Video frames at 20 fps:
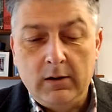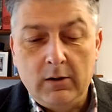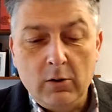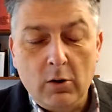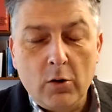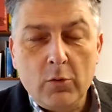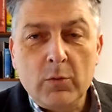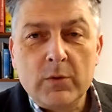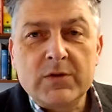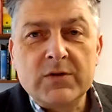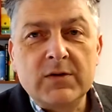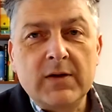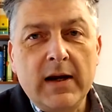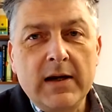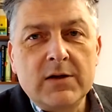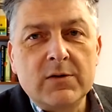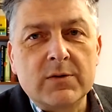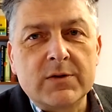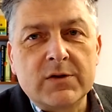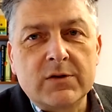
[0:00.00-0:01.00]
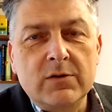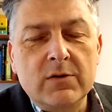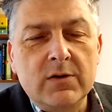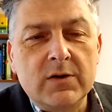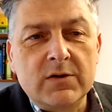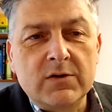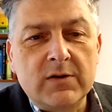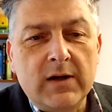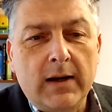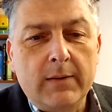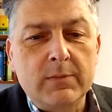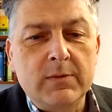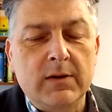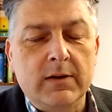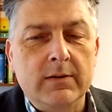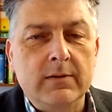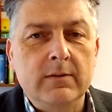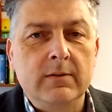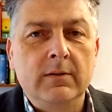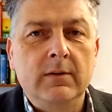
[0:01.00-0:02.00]
God would say to us through this
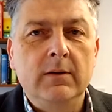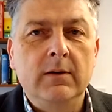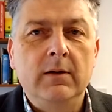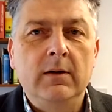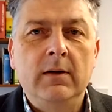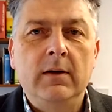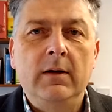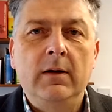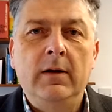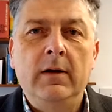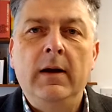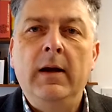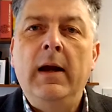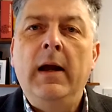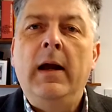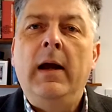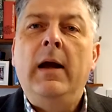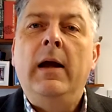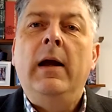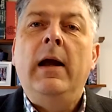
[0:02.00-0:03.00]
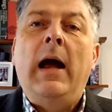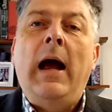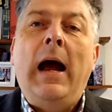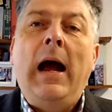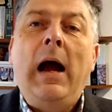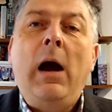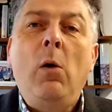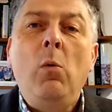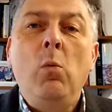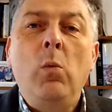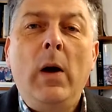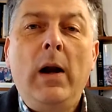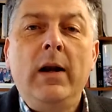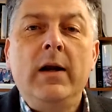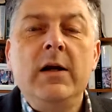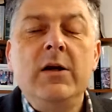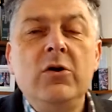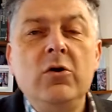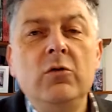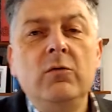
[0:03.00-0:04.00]
chapter, how well
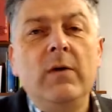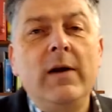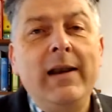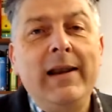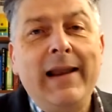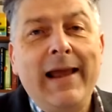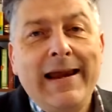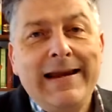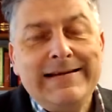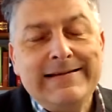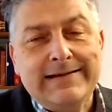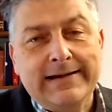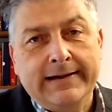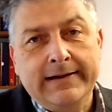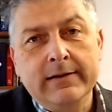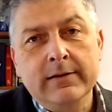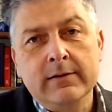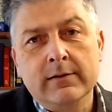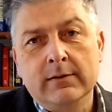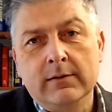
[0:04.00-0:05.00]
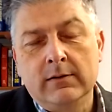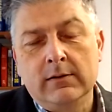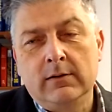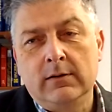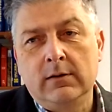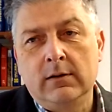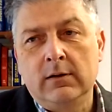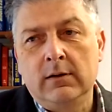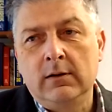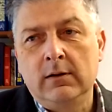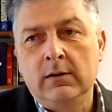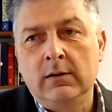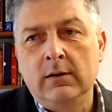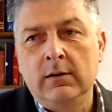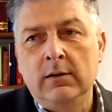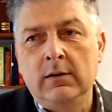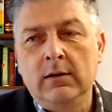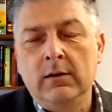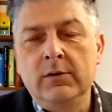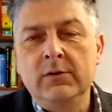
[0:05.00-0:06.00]
are you relating
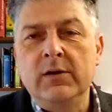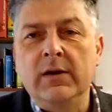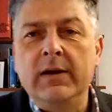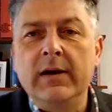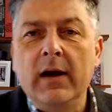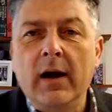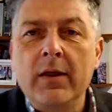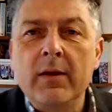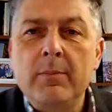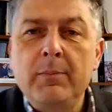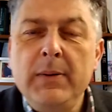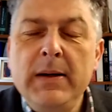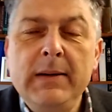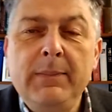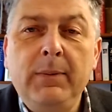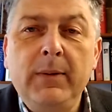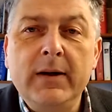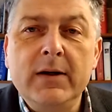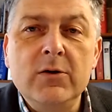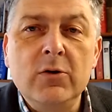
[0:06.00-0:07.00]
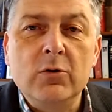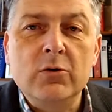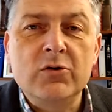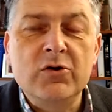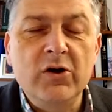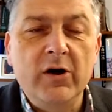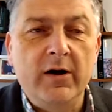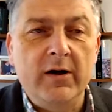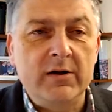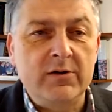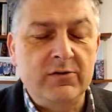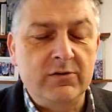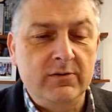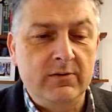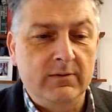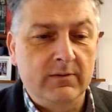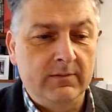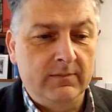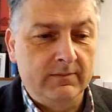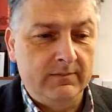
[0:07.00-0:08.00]
to the other people in your church?
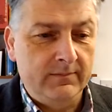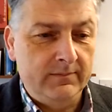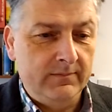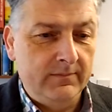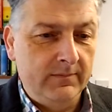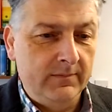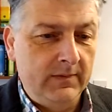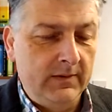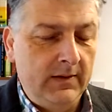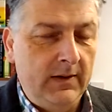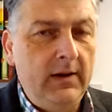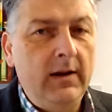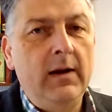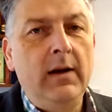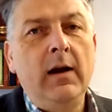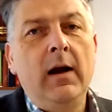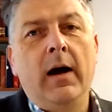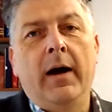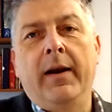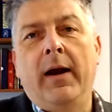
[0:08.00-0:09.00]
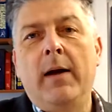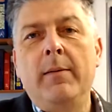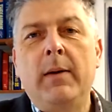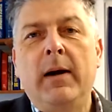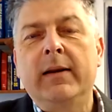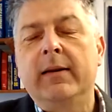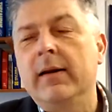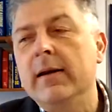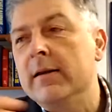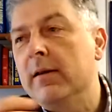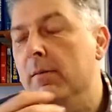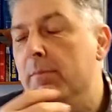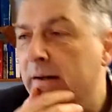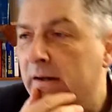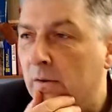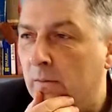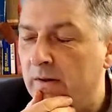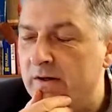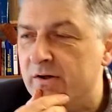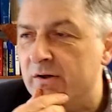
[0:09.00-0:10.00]
And I might think the
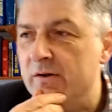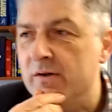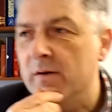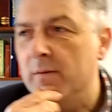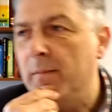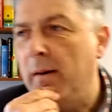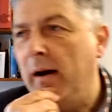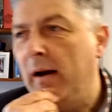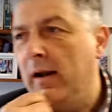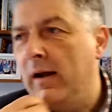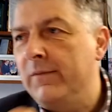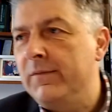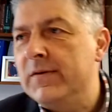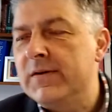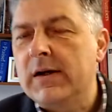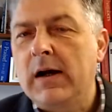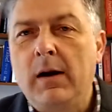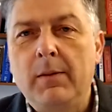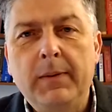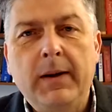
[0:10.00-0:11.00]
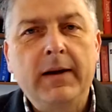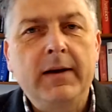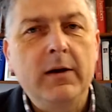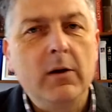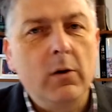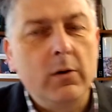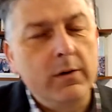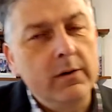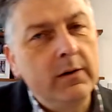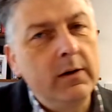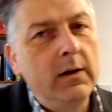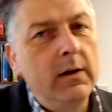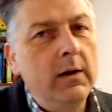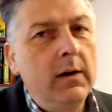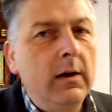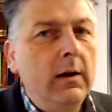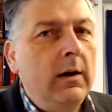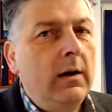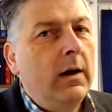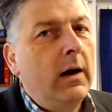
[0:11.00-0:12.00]
big questions of my life is how I'm getting on
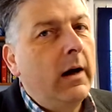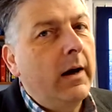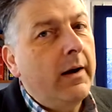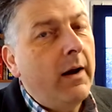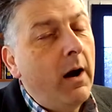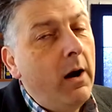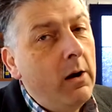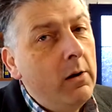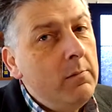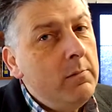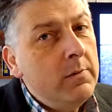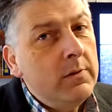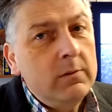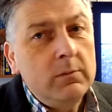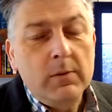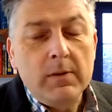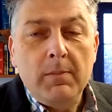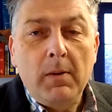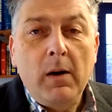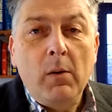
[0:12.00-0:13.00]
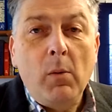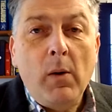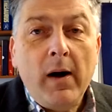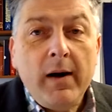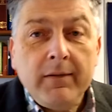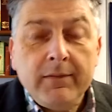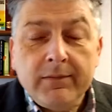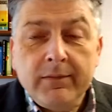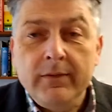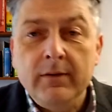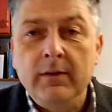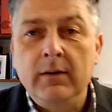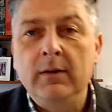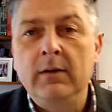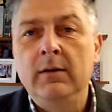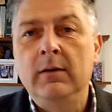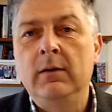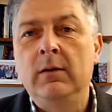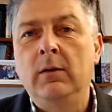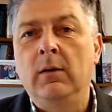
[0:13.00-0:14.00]
at home with my wife,
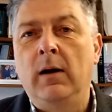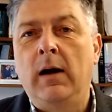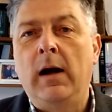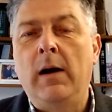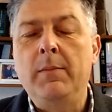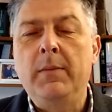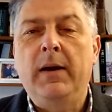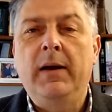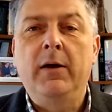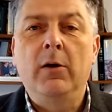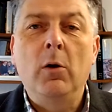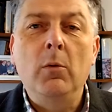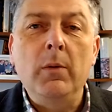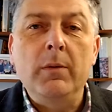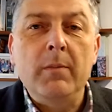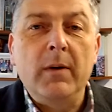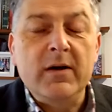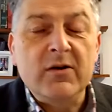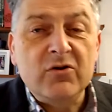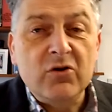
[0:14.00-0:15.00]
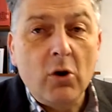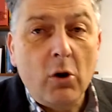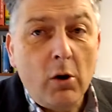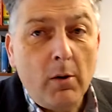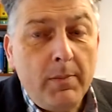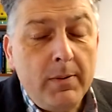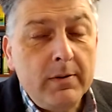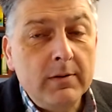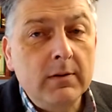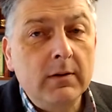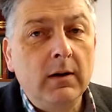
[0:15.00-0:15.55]
or how I'm getting on with my job,